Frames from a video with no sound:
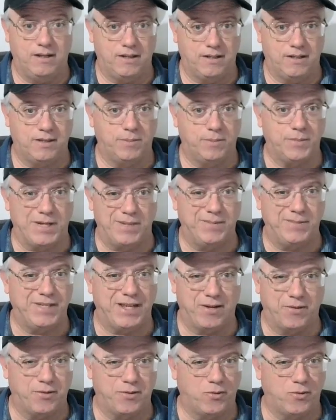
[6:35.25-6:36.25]
Sometimes
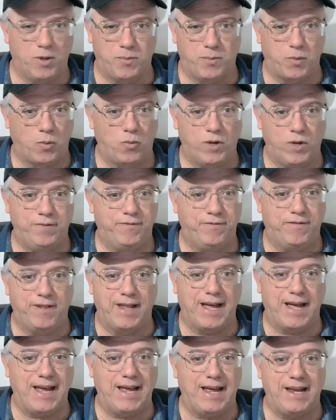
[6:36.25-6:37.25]
that'll throw up a red
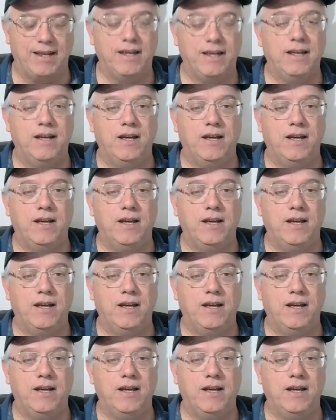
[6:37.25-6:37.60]
flag